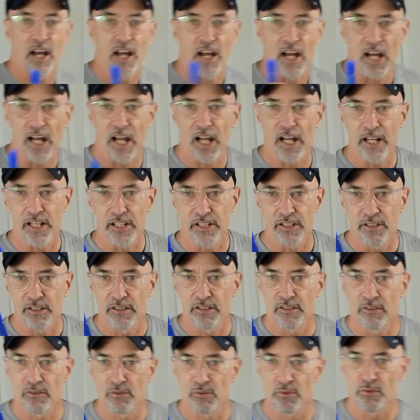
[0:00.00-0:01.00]
I
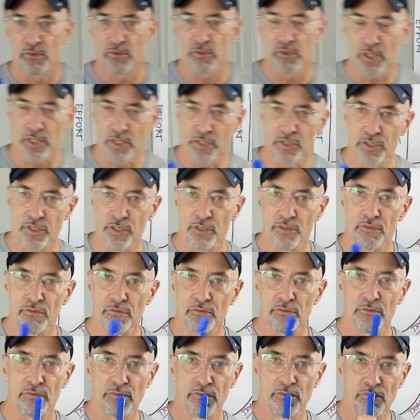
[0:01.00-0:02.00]
trust you.
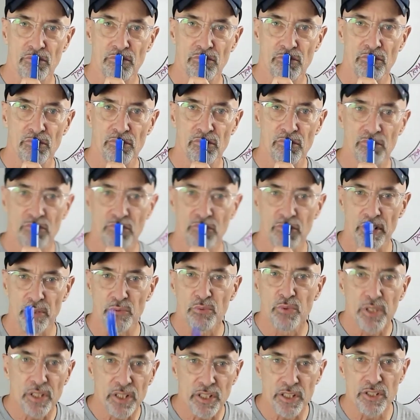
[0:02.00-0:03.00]
And I
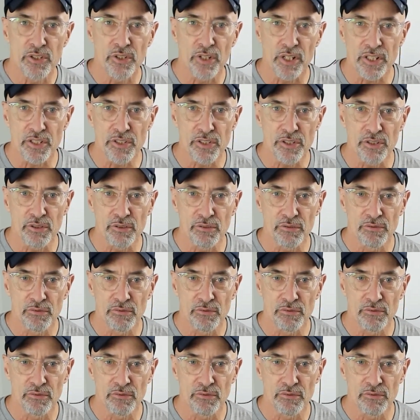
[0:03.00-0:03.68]
really trust you.